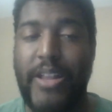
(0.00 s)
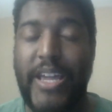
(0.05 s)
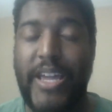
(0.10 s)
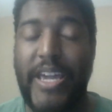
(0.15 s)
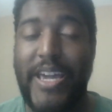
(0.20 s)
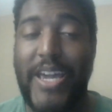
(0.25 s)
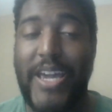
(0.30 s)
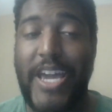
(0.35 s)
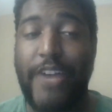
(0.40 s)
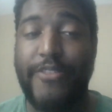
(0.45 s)

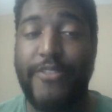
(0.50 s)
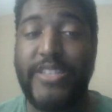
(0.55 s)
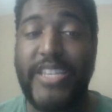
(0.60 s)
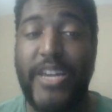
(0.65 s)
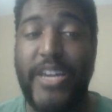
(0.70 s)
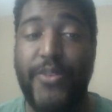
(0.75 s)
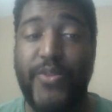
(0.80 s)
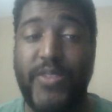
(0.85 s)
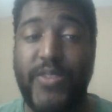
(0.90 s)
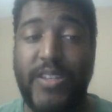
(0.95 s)
They have
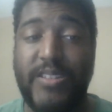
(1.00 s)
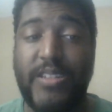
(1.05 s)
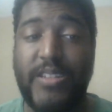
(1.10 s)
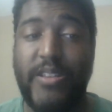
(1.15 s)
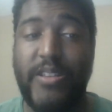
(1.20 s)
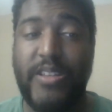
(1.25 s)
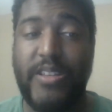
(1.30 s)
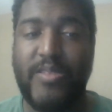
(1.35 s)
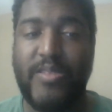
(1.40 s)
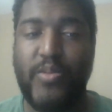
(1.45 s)
San
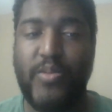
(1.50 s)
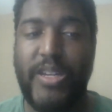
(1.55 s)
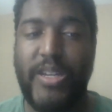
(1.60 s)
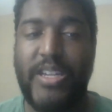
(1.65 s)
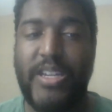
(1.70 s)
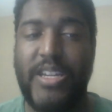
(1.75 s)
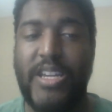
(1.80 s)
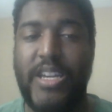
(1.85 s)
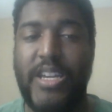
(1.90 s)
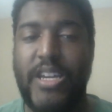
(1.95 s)
Francisco this week.